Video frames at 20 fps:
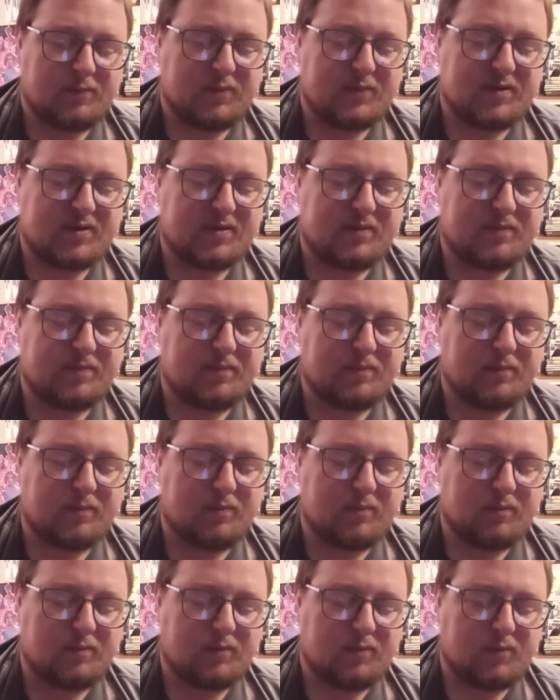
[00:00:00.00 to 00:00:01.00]
was
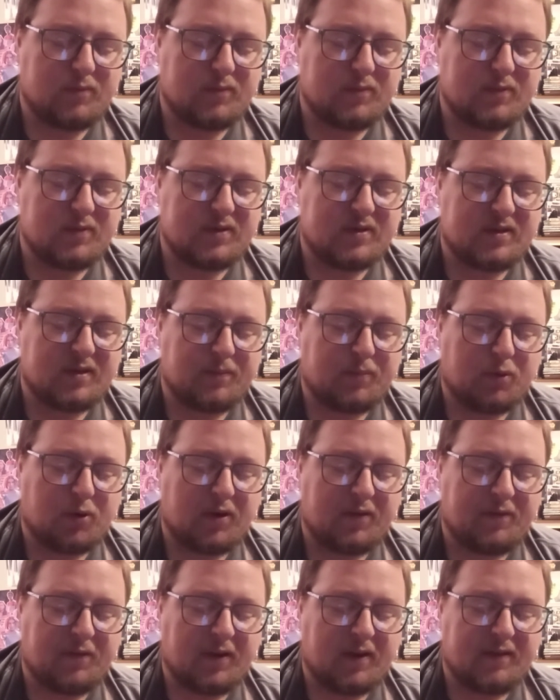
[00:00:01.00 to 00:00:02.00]
a
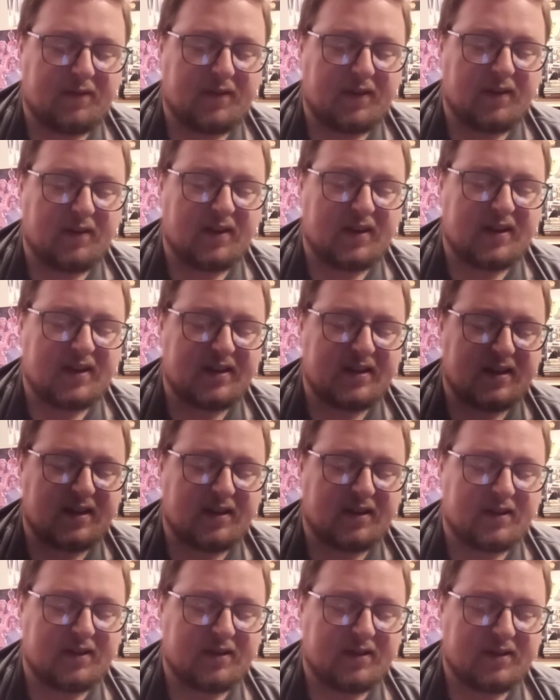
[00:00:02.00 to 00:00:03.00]
pretty fun villain. He
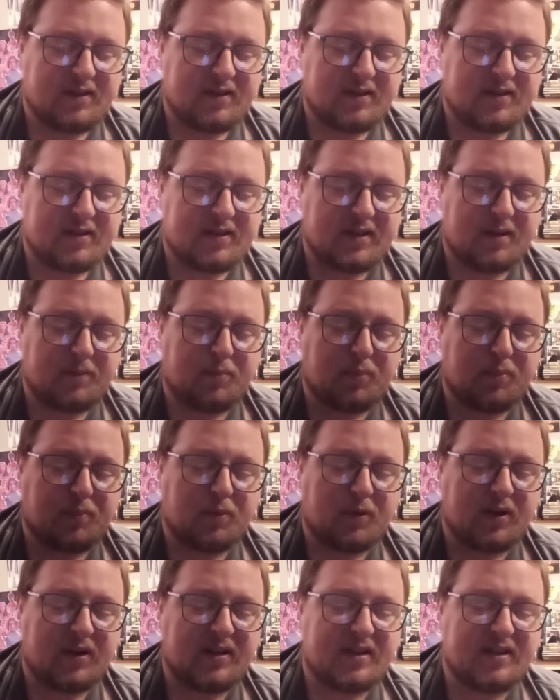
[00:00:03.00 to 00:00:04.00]
did a
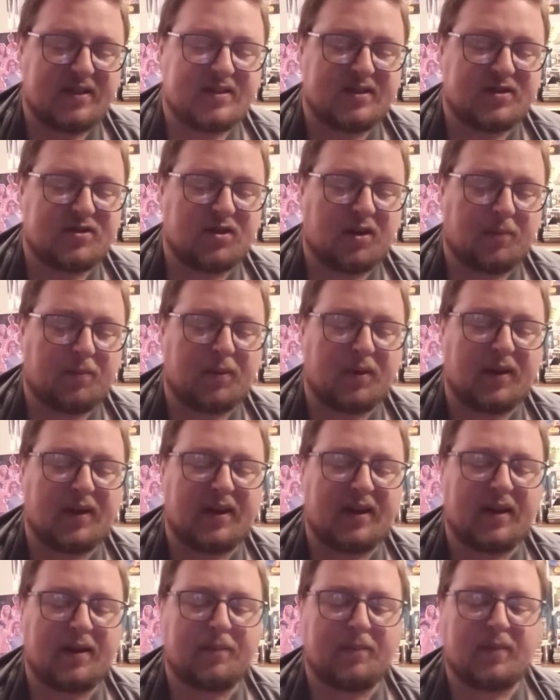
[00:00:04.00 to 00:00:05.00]
pretty decent job
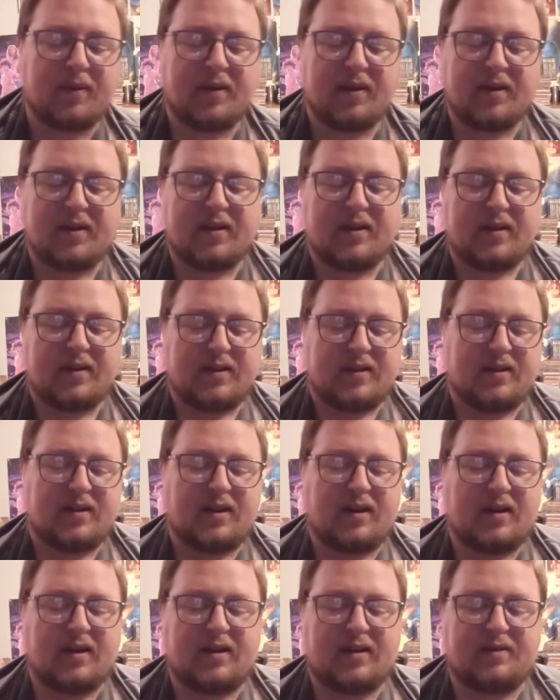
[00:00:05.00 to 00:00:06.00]
playing him.
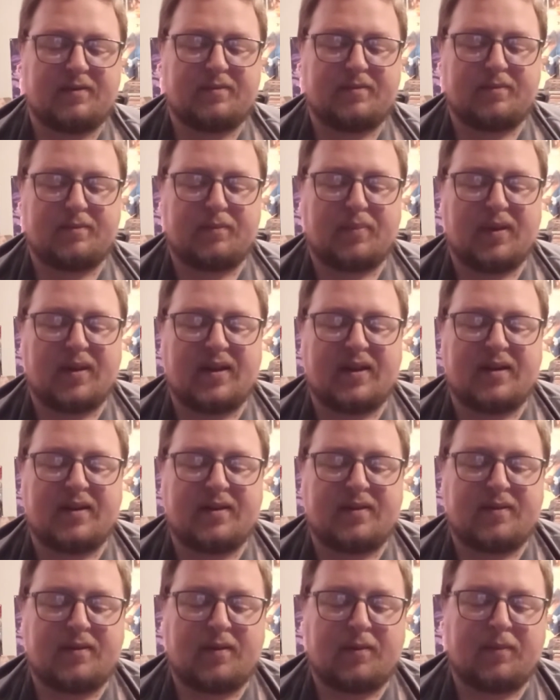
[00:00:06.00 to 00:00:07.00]

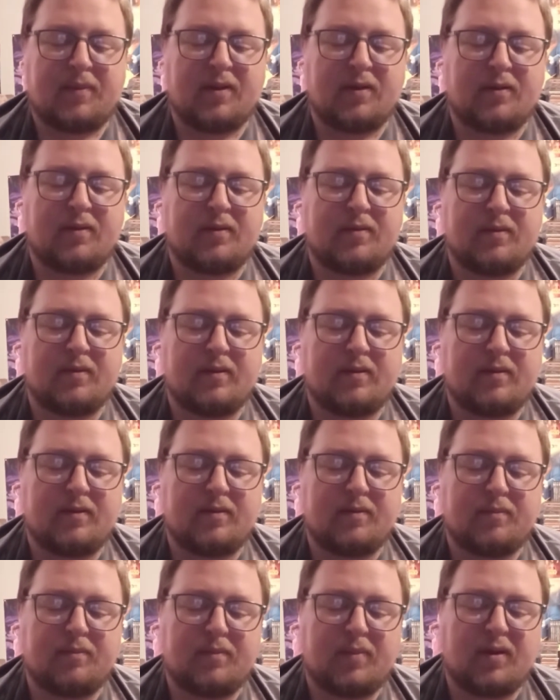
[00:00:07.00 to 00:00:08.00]
Playing Emil
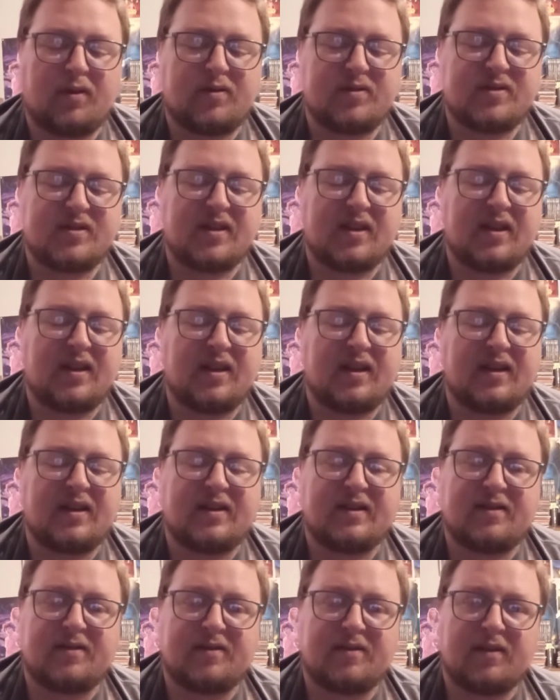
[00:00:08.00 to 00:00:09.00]
Blonsky
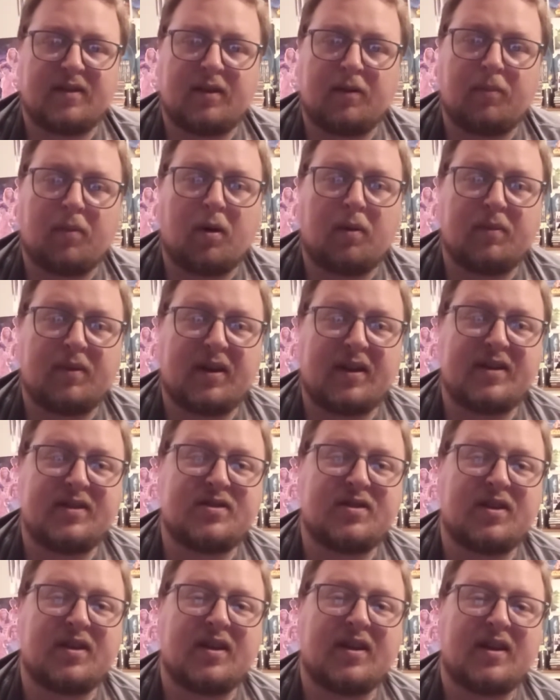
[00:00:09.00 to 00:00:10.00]
and the
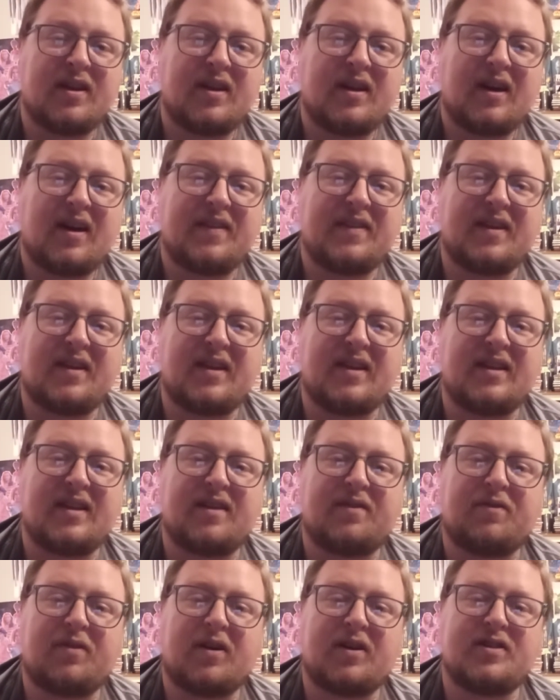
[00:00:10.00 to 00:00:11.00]
Abomination. I think he
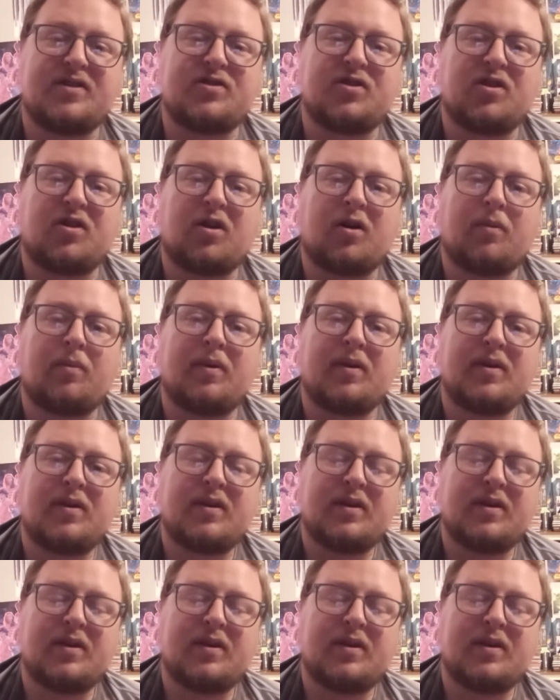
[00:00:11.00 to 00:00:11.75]
did a fine job